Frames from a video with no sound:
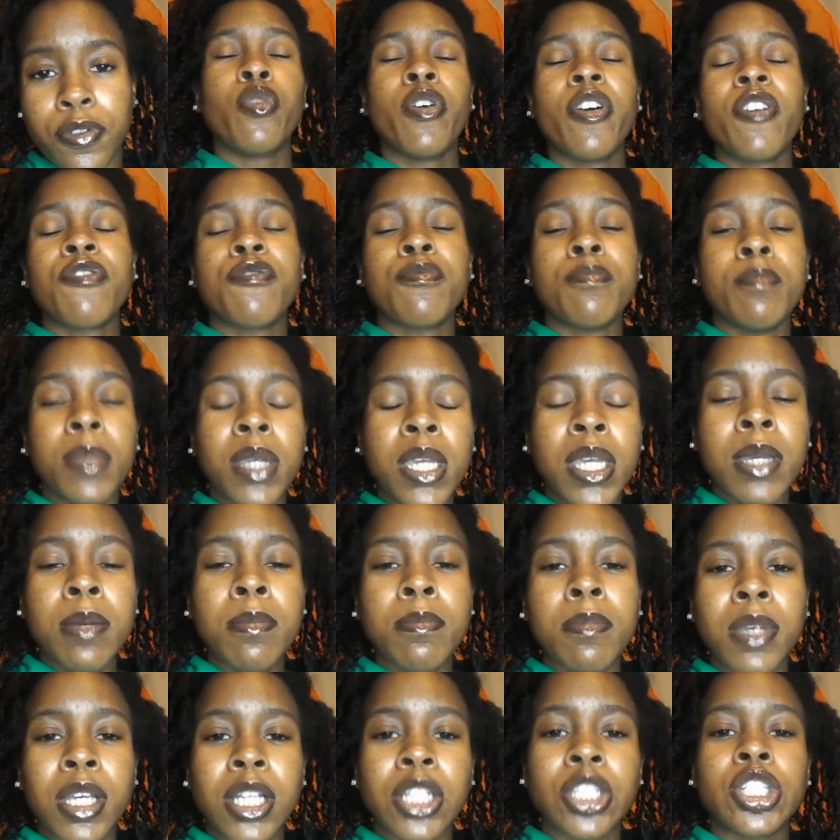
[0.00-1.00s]
With me
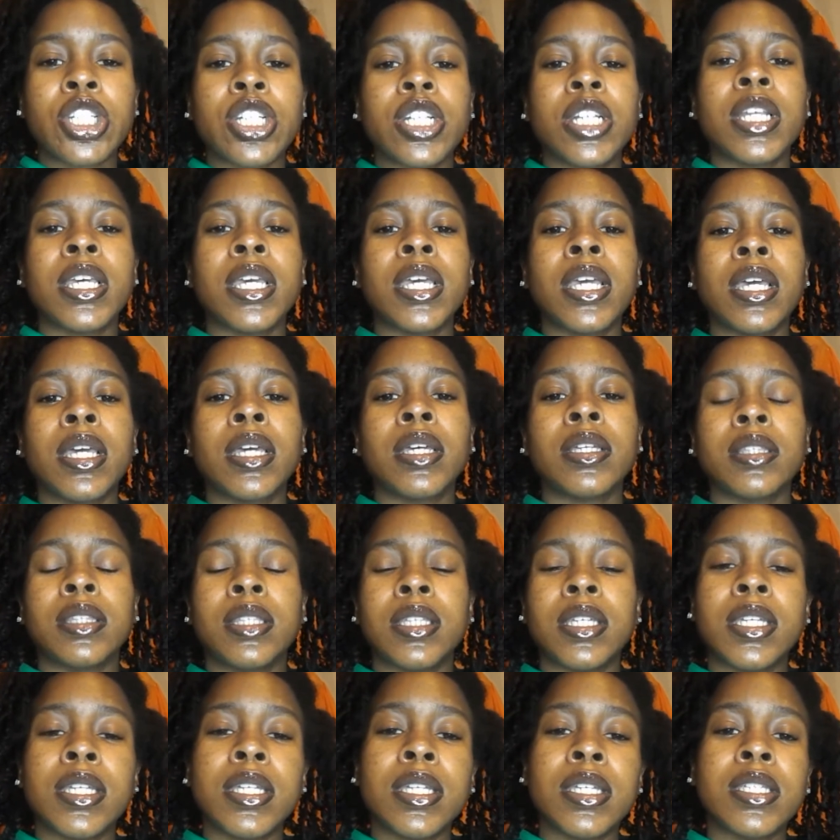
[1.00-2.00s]
mentioning
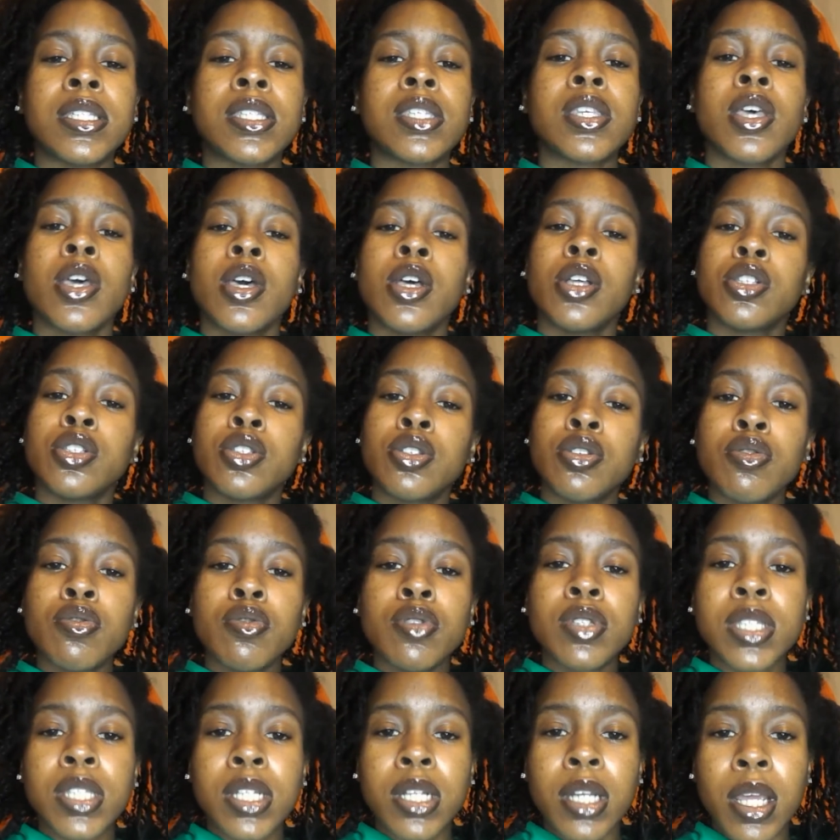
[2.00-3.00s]
these two
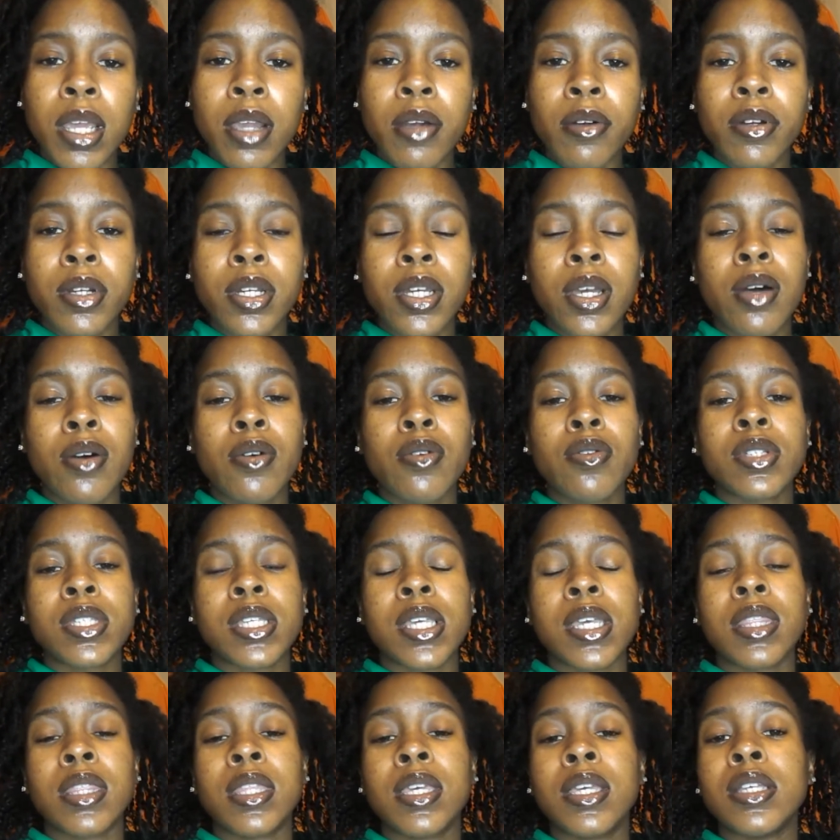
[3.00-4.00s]
scenarios
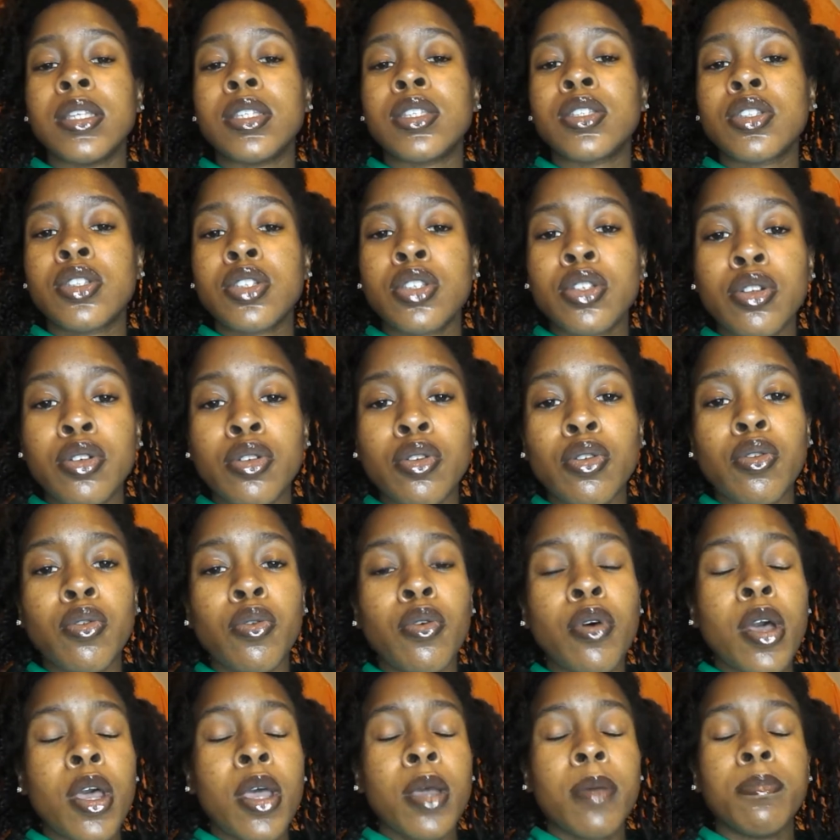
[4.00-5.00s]
and these two
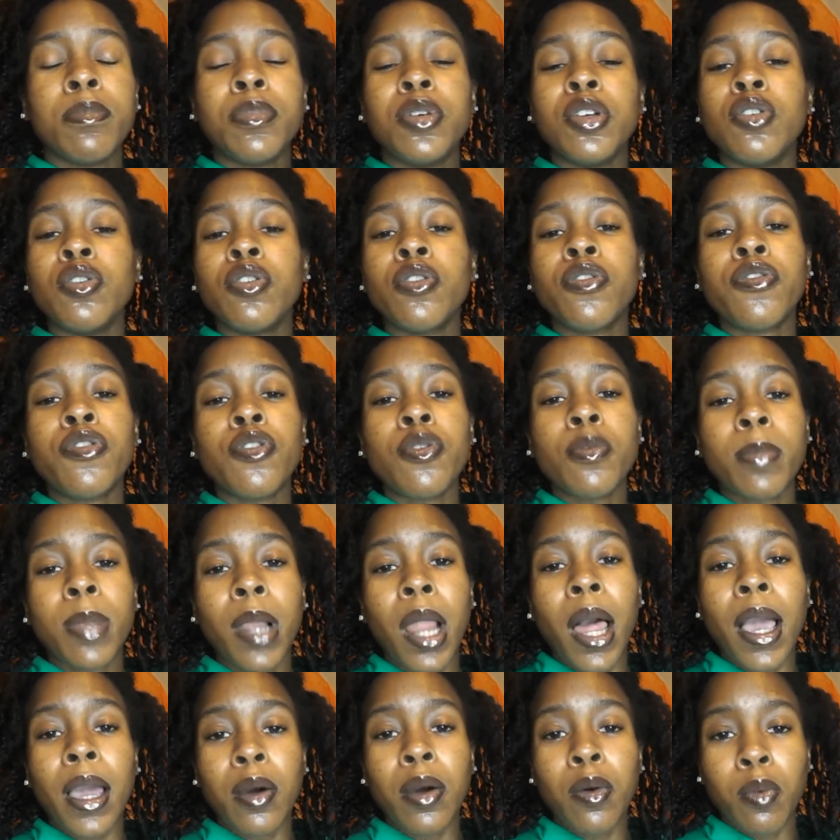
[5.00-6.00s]
beautiful
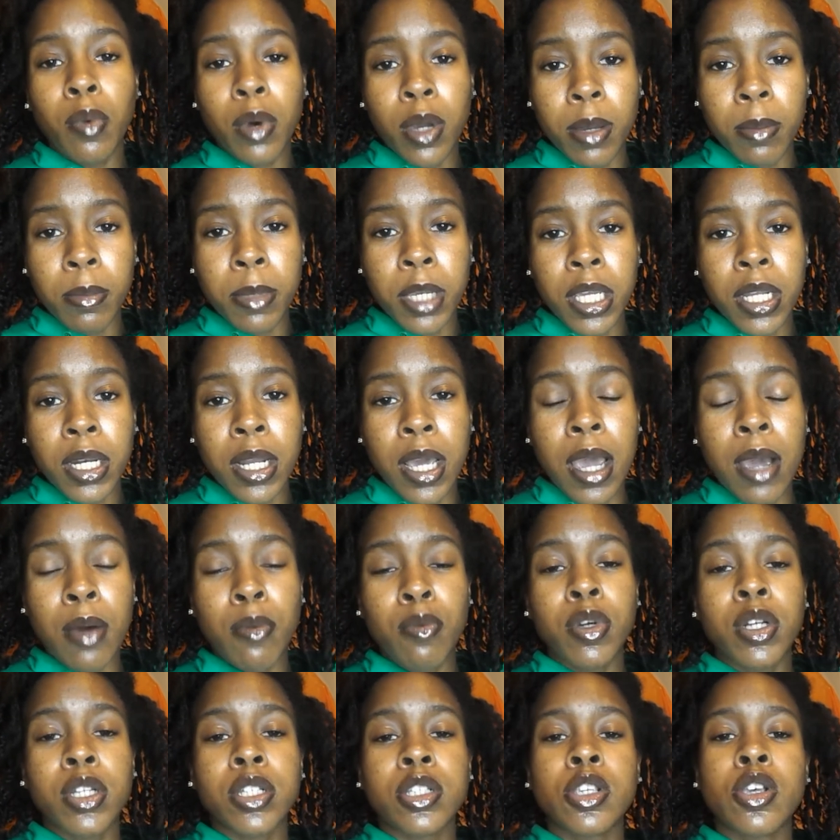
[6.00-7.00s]
black women, I
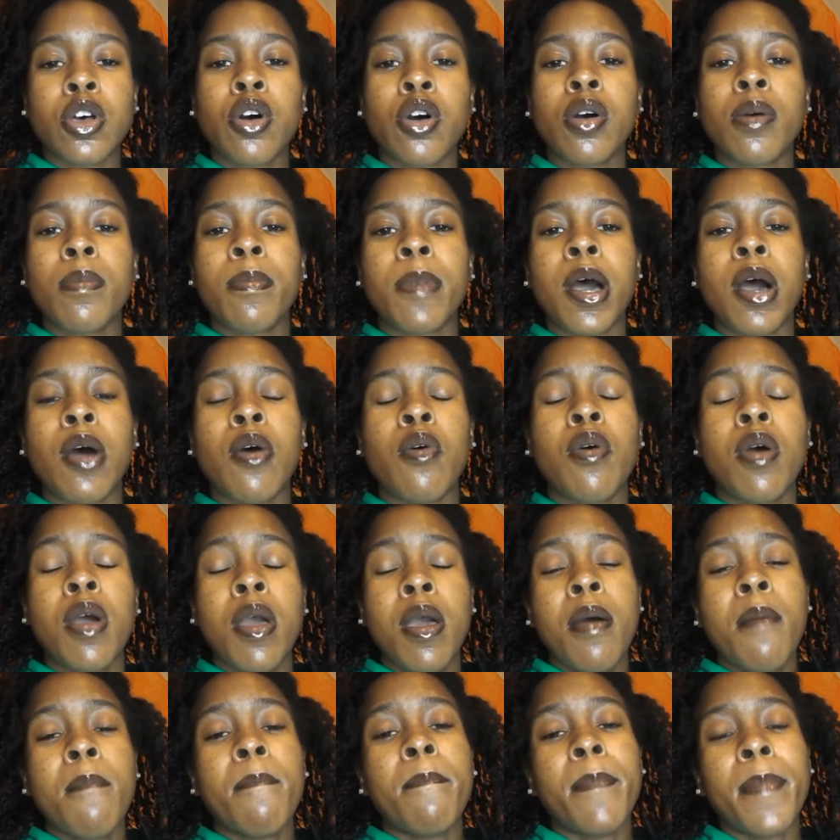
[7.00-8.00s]
want to talk about
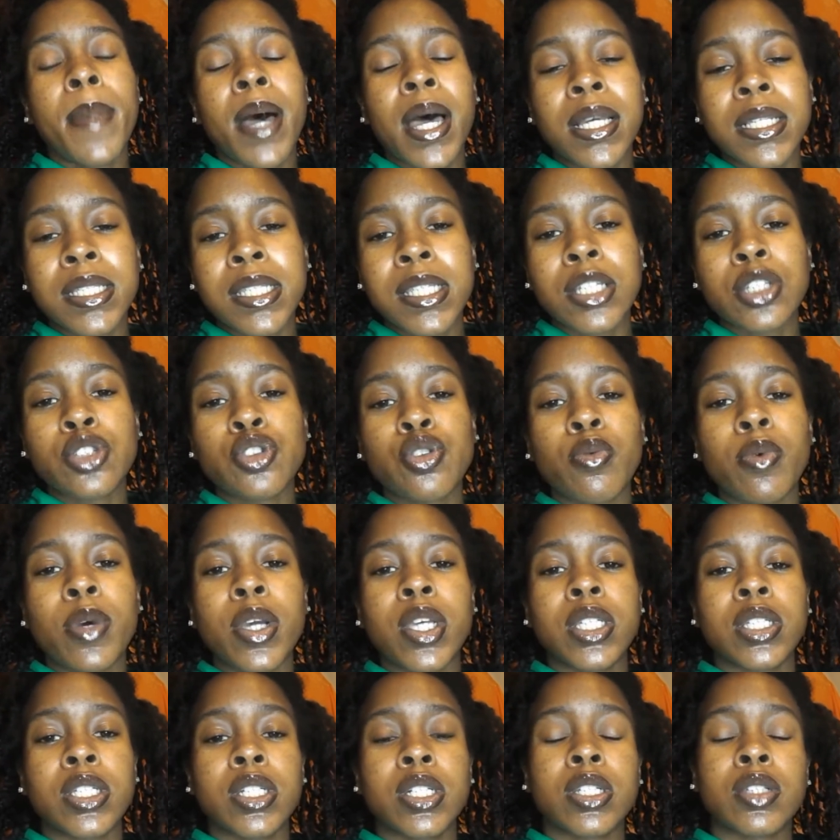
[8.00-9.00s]
my
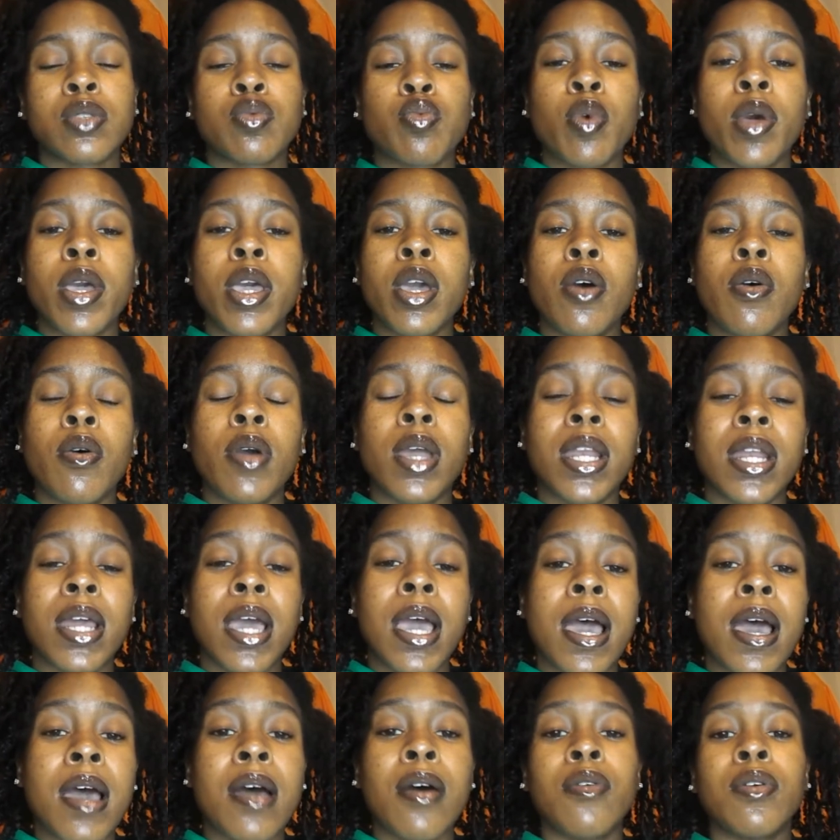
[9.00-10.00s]
situation as well and
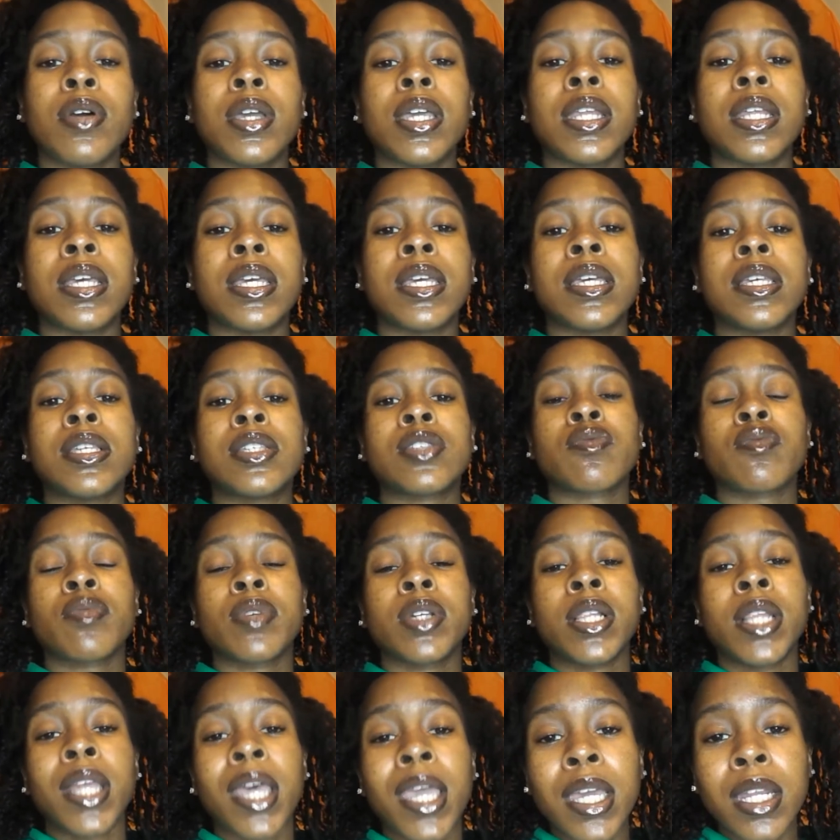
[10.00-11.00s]
how it is
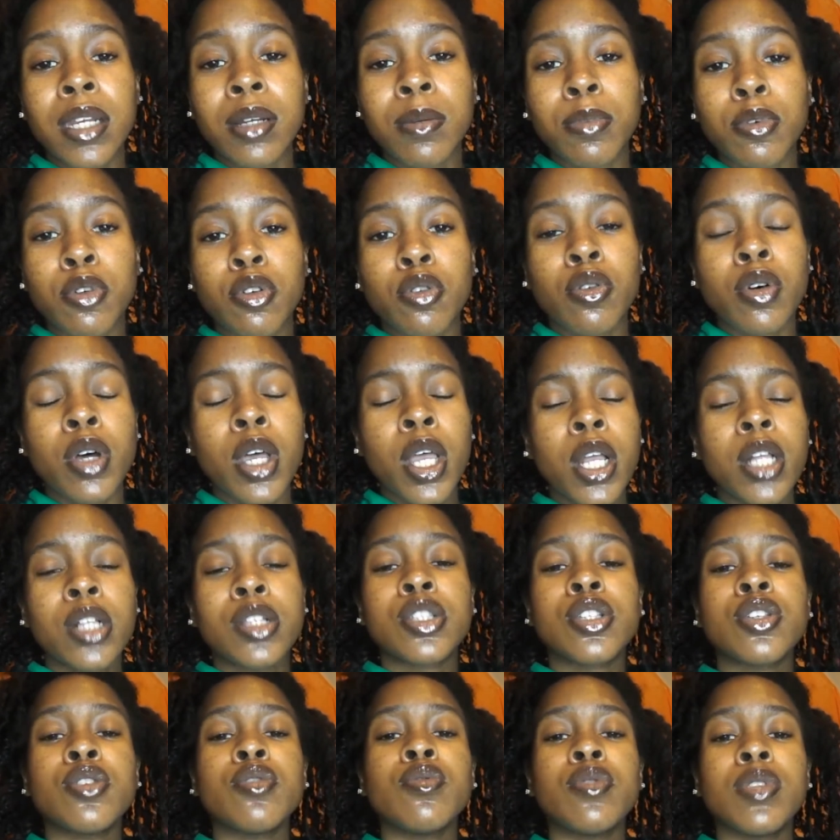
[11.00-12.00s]
relatable
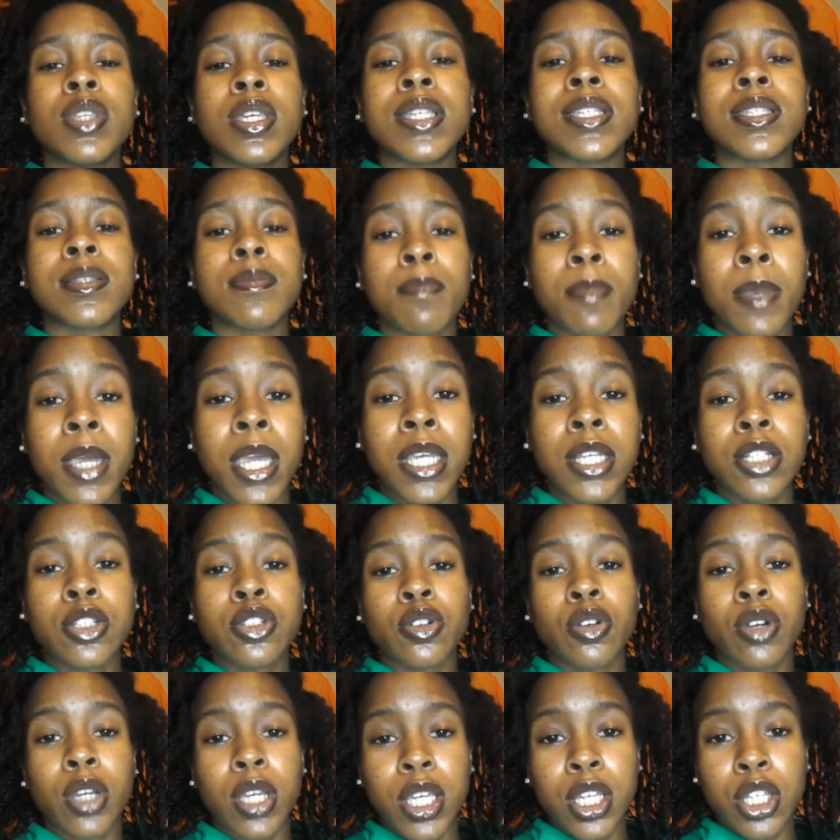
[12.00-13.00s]
to this
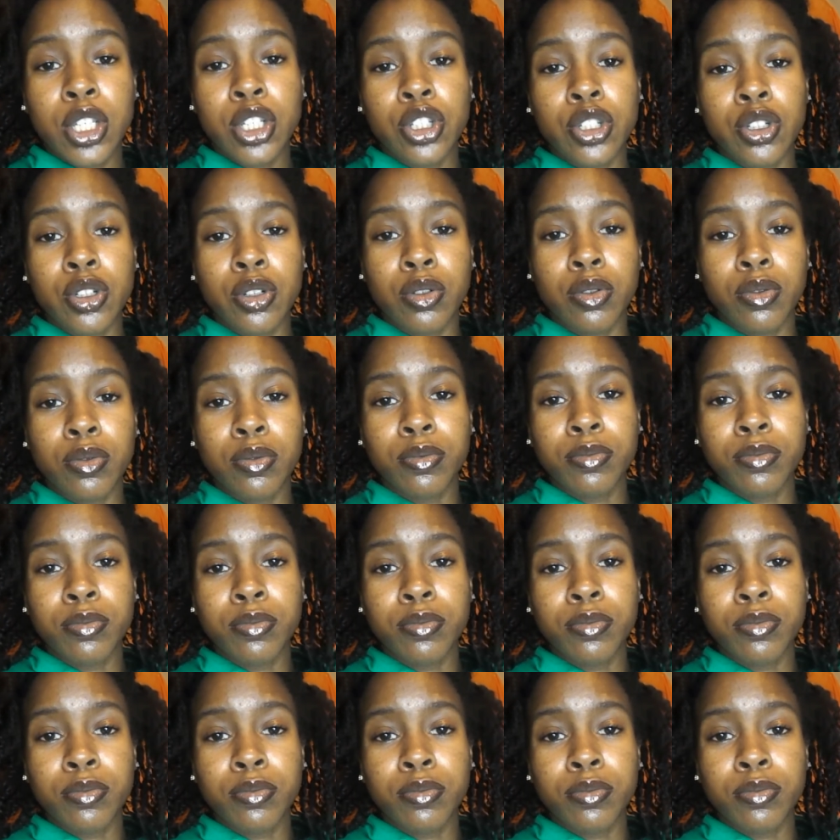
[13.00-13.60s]
major issue.